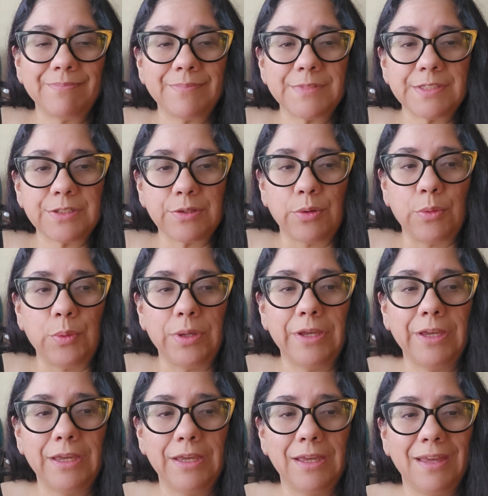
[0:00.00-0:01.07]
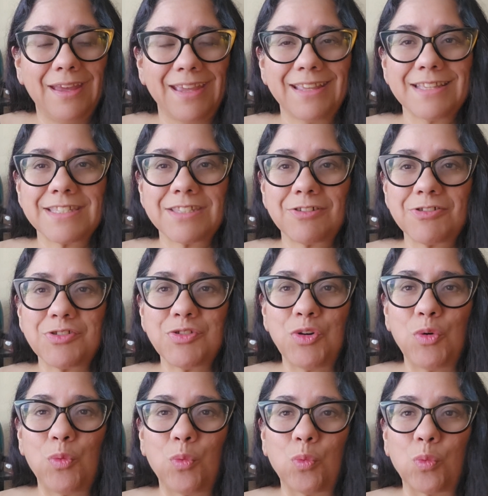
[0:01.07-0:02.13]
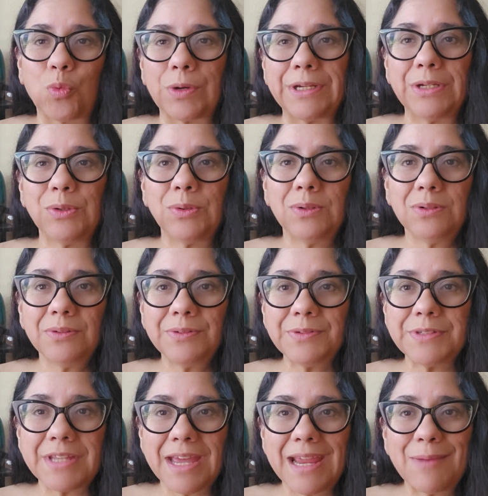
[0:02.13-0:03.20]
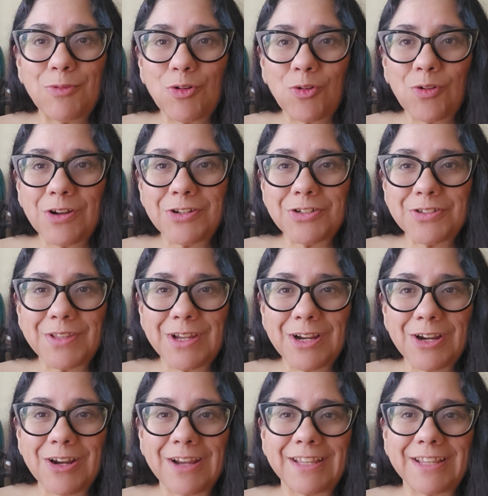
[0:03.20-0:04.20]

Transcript: So I guess there's no real time crunch there.